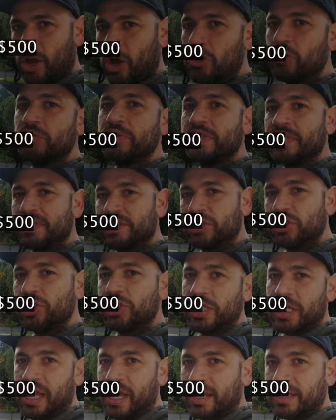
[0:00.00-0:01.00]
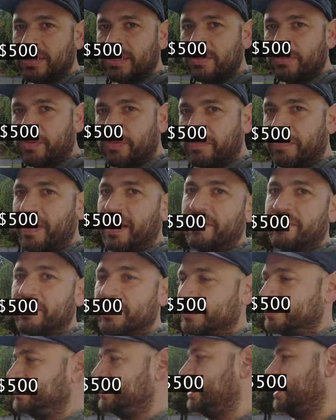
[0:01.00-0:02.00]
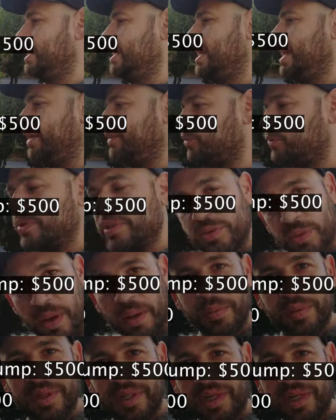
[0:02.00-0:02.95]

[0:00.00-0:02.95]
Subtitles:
to own this GX for 5 years. The reason why I